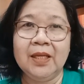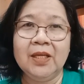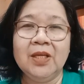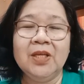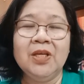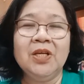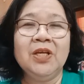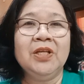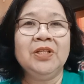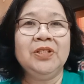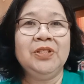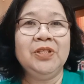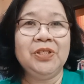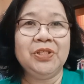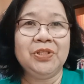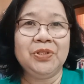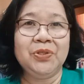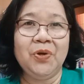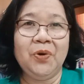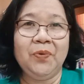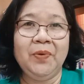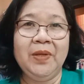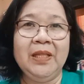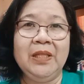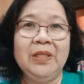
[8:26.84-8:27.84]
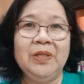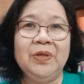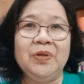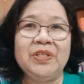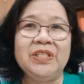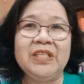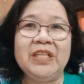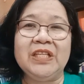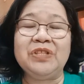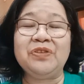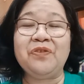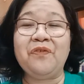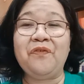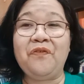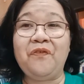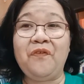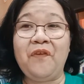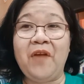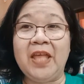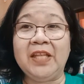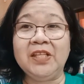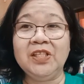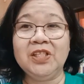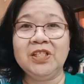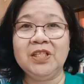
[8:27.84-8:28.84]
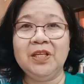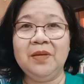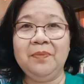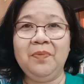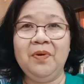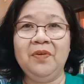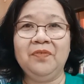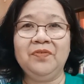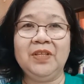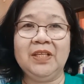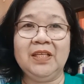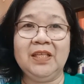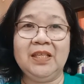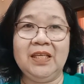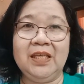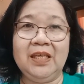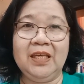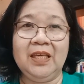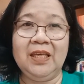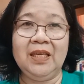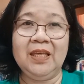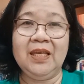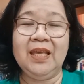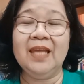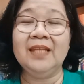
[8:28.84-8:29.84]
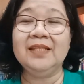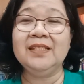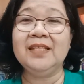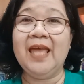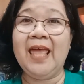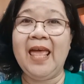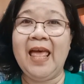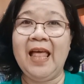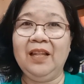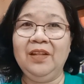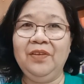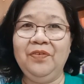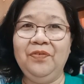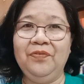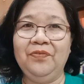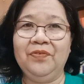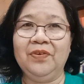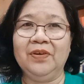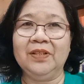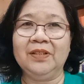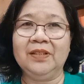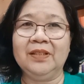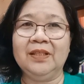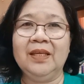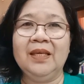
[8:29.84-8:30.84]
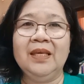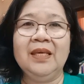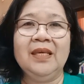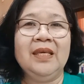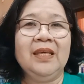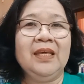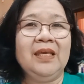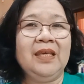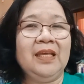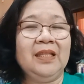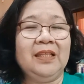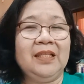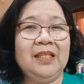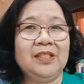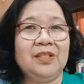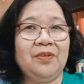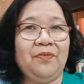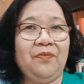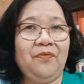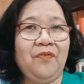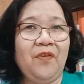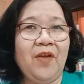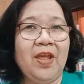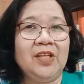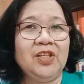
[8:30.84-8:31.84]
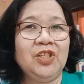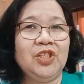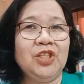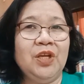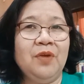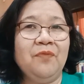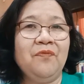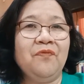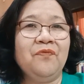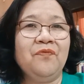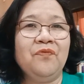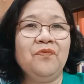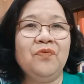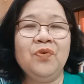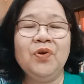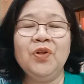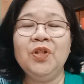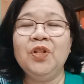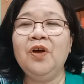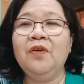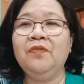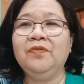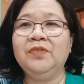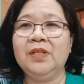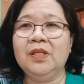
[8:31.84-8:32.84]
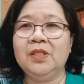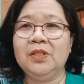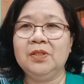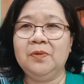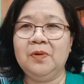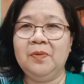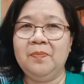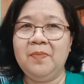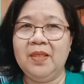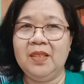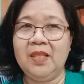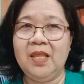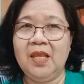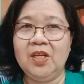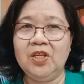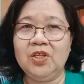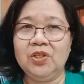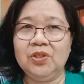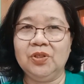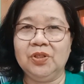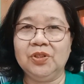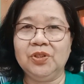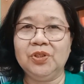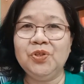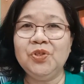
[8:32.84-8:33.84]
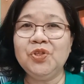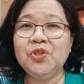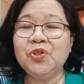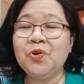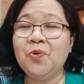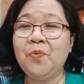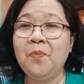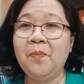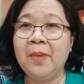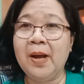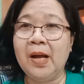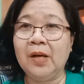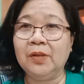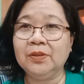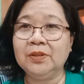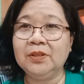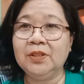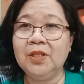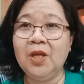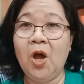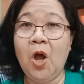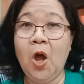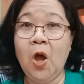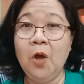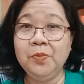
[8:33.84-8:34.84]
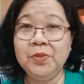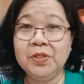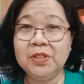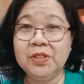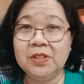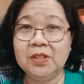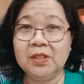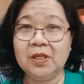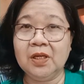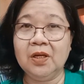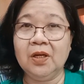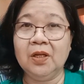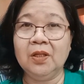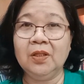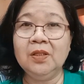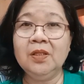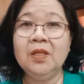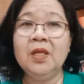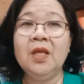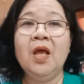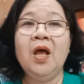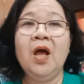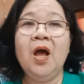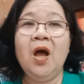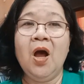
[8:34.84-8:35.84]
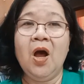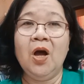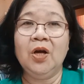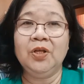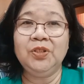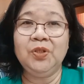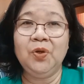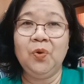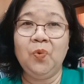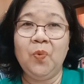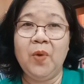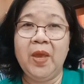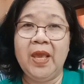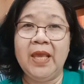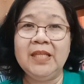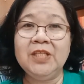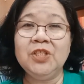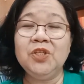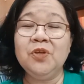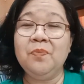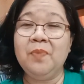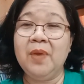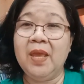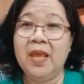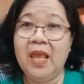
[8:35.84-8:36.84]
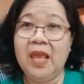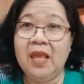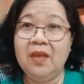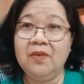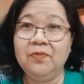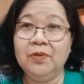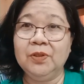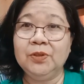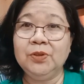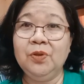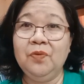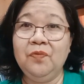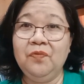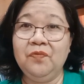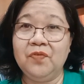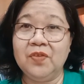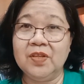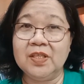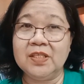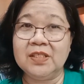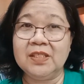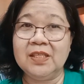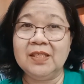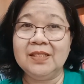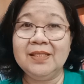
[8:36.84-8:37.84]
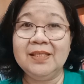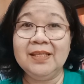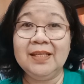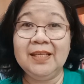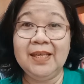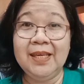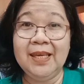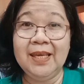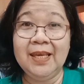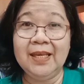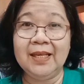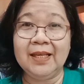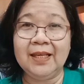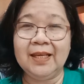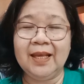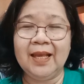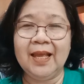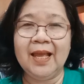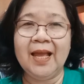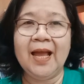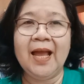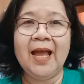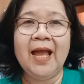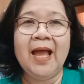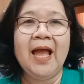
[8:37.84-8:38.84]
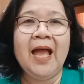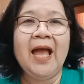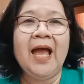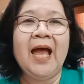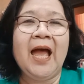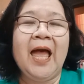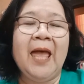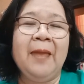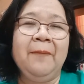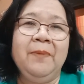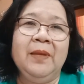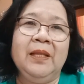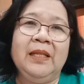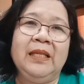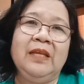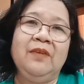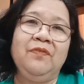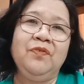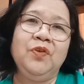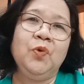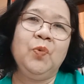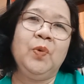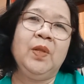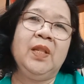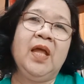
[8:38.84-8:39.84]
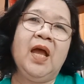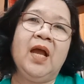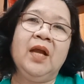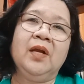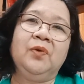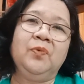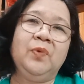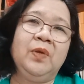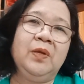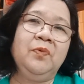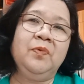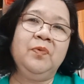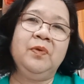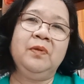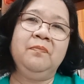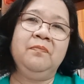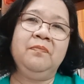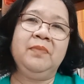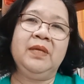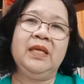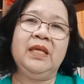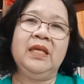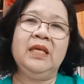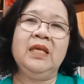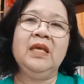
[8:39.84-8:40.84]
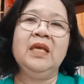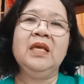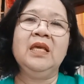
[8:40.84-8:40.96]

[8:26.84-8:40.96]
The story looks into friendship of the king and the elephant. It is a friendship full of determination to surmount the obstacle on the way to be able to visit the king. I believe you will agree with me